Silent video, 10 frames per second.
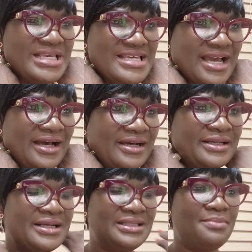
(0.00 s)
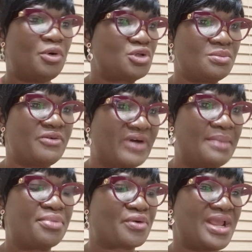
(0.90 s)
here, the bottom of
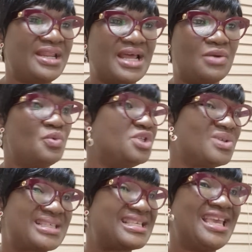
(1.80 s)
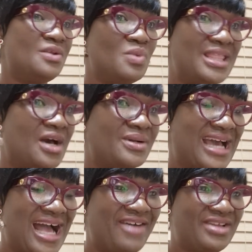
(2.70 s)
our brain, and we just say it without
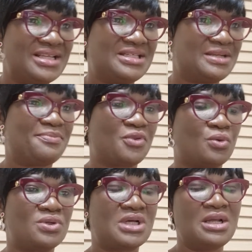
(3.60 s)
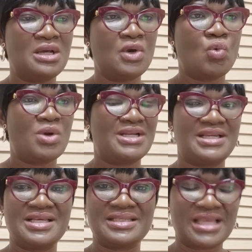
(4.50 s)
having a deep thought what
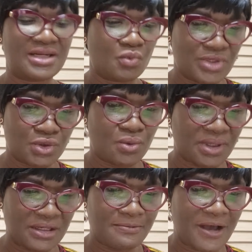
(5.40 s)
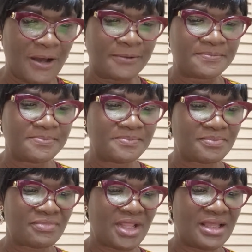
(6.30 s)
it is that we're talking about.
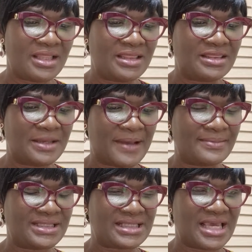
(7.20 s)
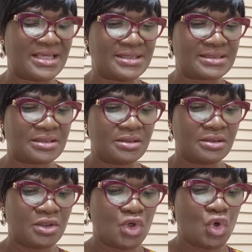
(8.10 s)
The Bible says,
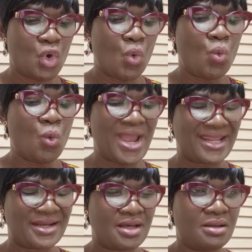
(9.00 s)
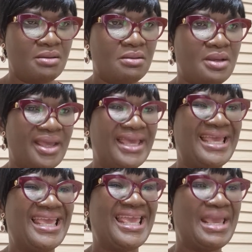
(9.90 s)
when
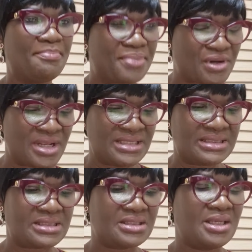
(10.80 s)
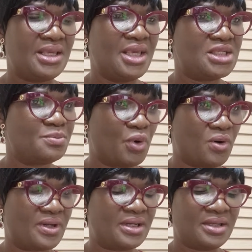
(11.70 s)
a prince is
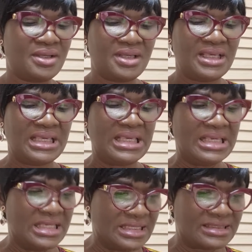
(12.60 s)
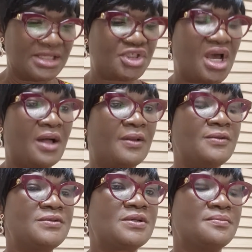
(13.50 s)
born, he is a
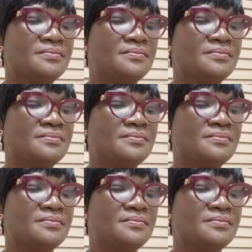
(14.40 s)
child,